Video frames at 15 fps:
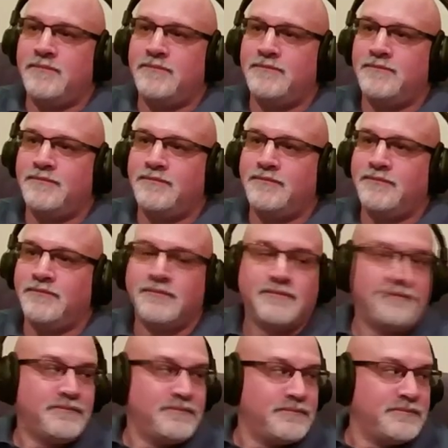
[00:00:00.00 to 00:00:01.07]

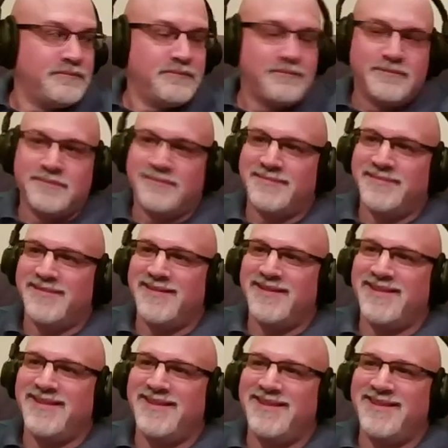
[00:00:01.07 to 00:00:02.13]

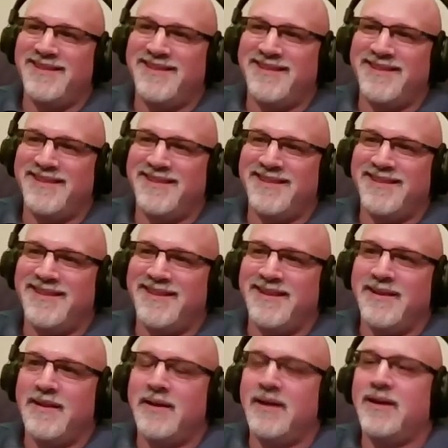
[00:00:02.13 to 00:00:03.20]

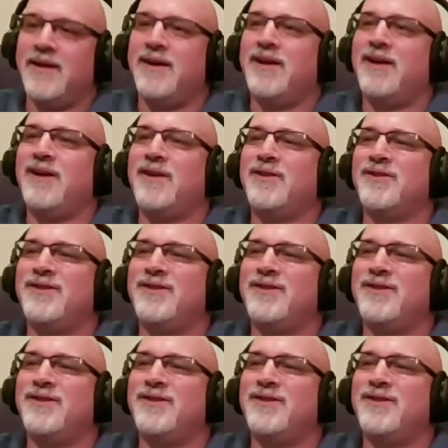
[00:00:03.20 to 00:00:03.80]
[no speech]